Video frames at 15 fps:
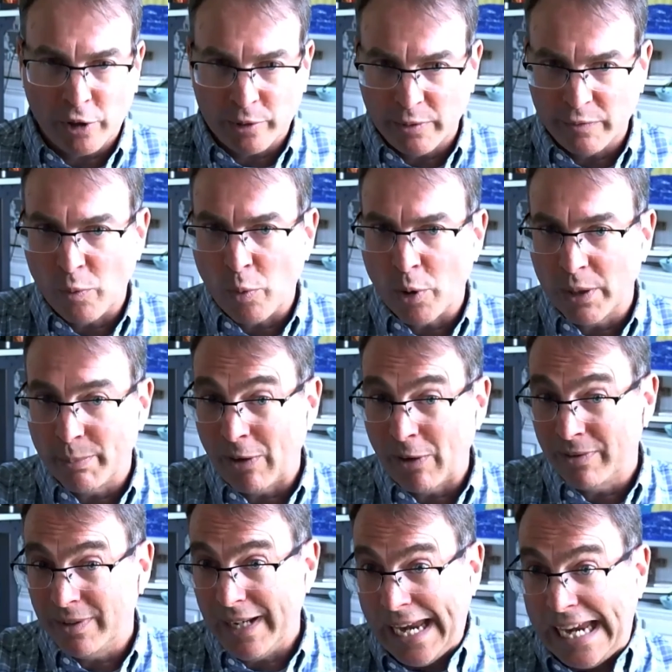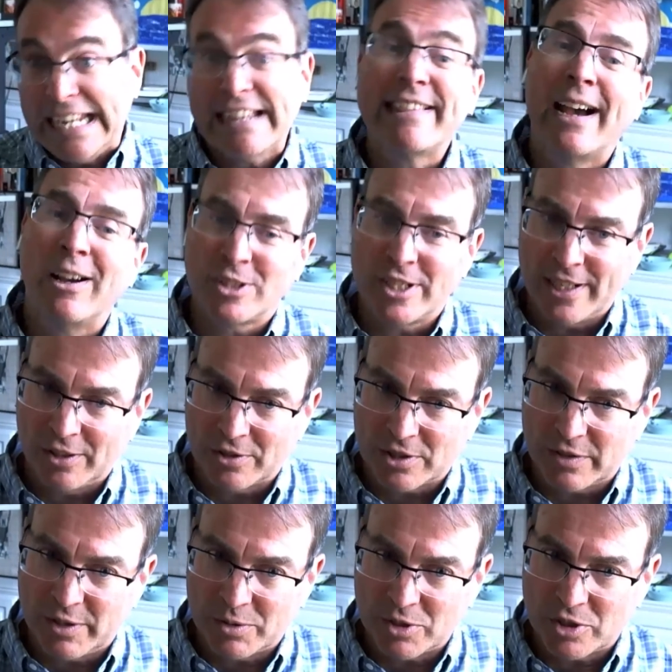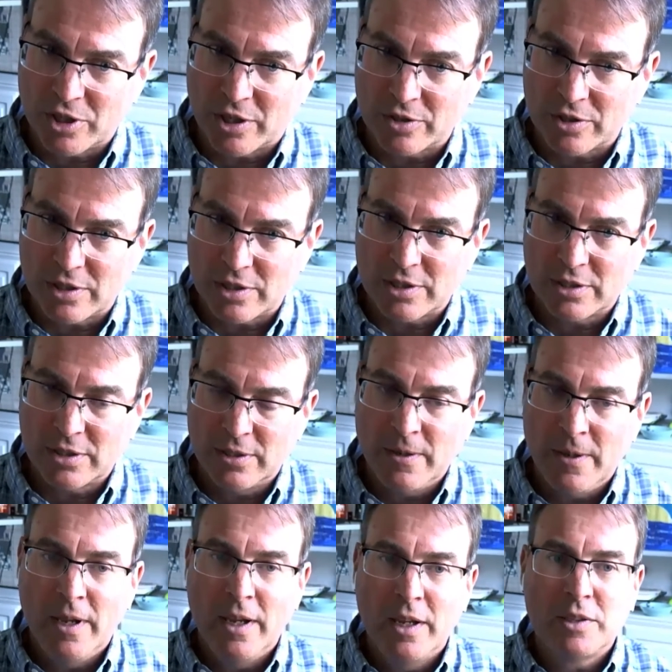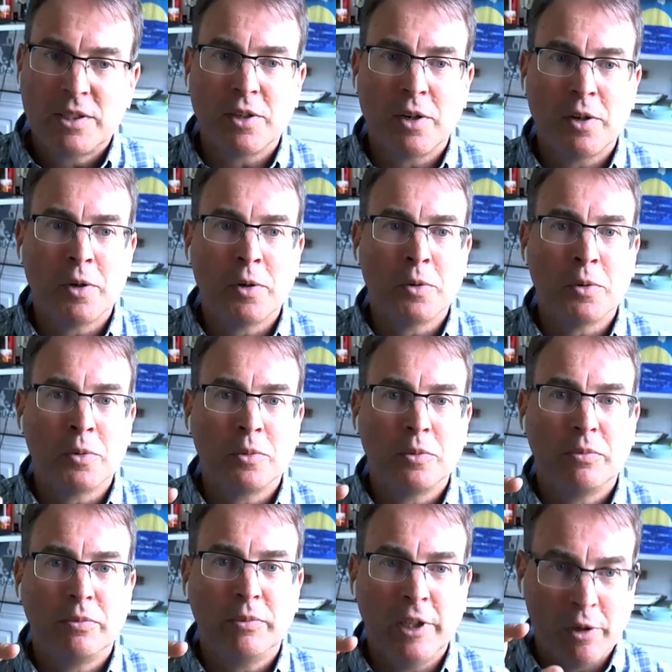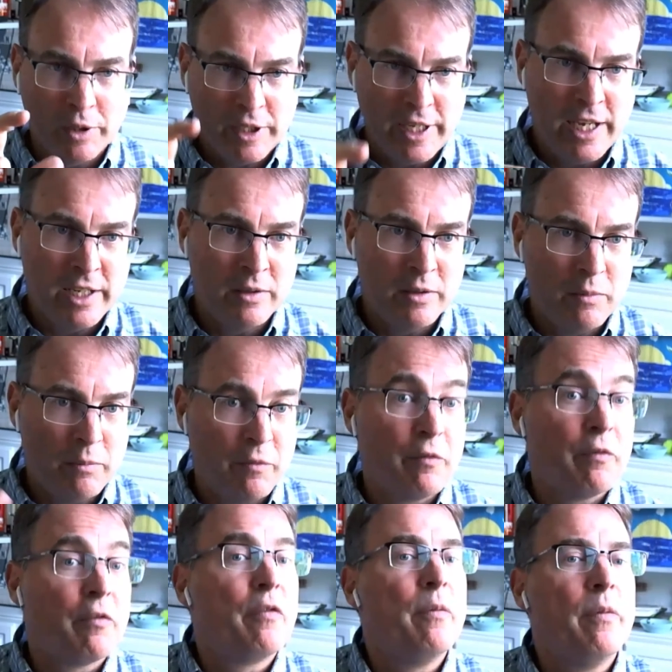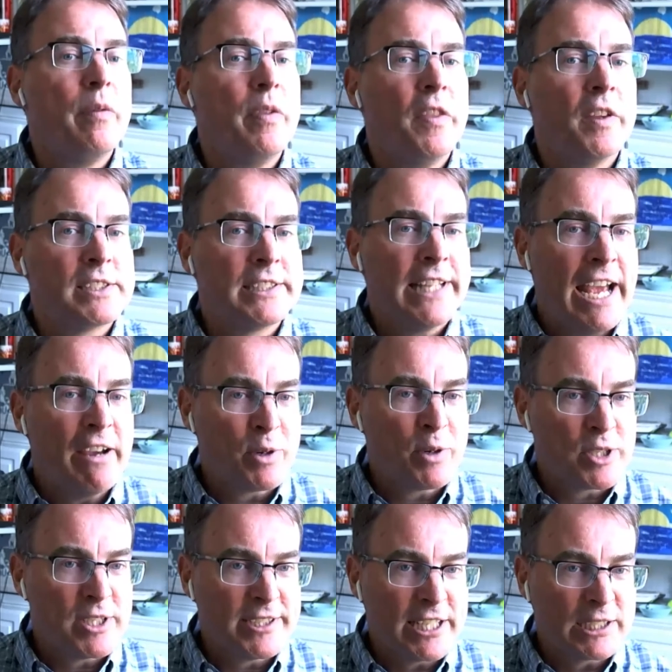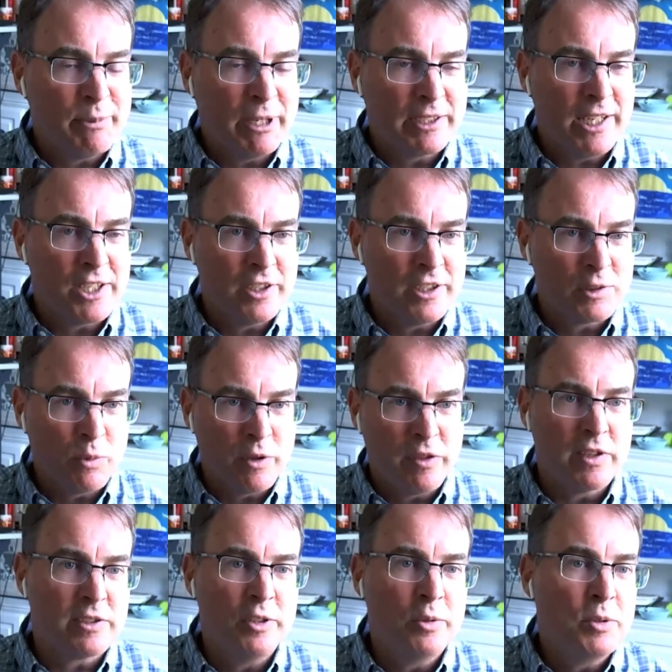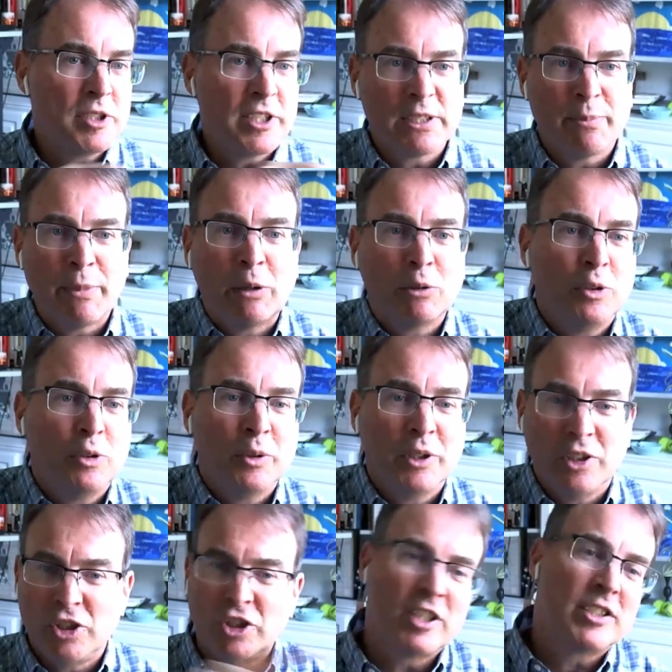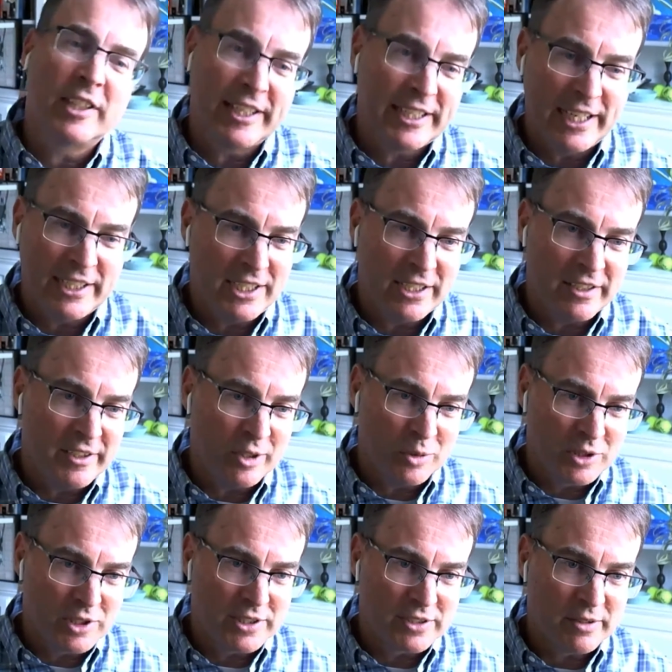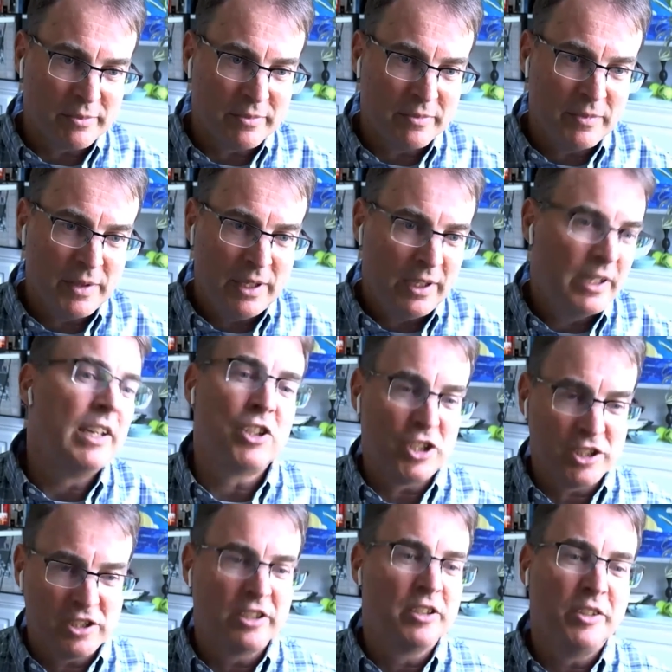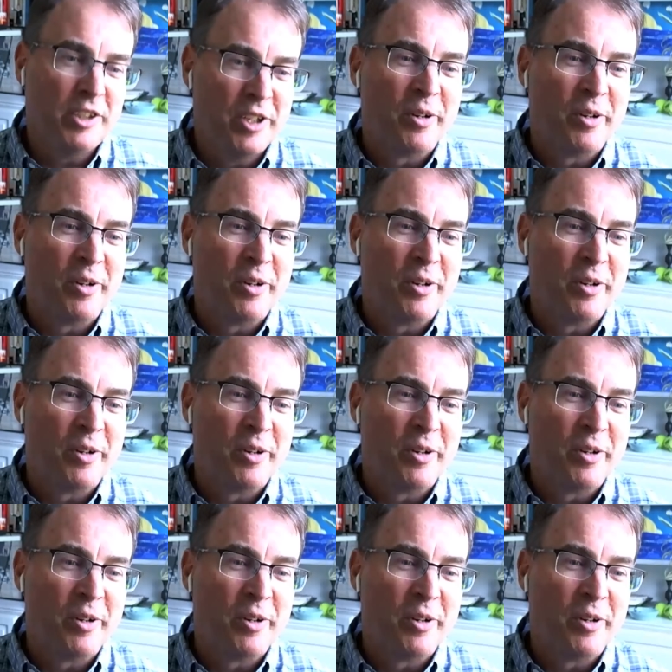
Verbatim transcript: we're going to avoid about eight thousand dollars of those charges. So you know, again, the staff person's expectation is with this new system, I'll do it just like I did in the old system. It's just in